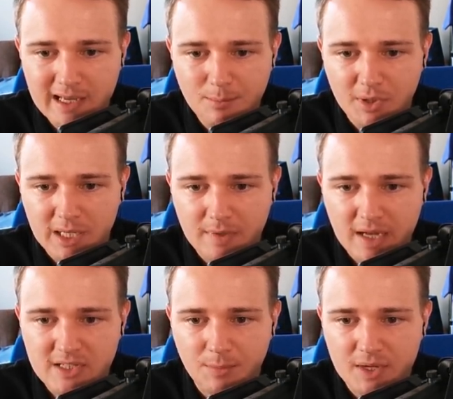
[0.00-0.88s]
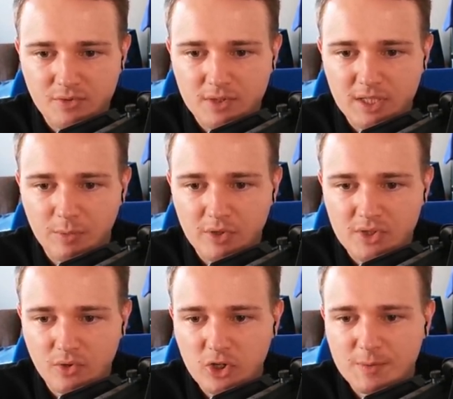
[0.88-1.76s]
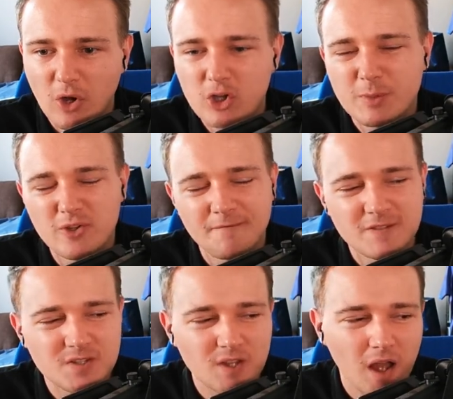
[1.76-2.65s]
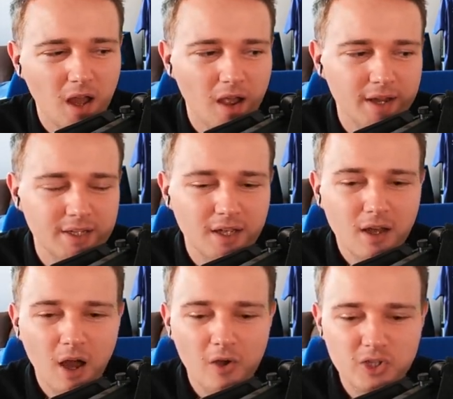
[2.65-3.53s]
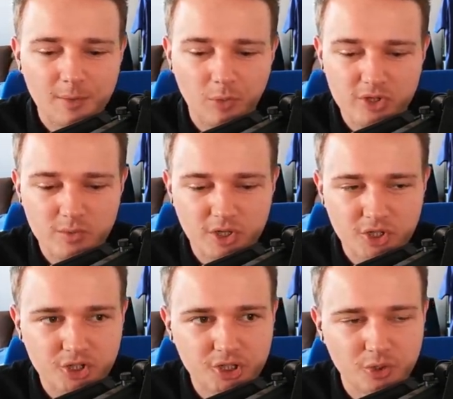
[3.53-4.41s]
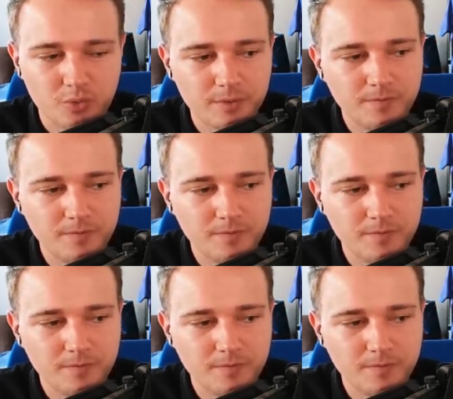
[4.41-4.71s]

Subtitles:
Benin gets it, plays through to Dylan Wilson to Oxby. Oxby's offside. I was hoping Wilson was going to shoot.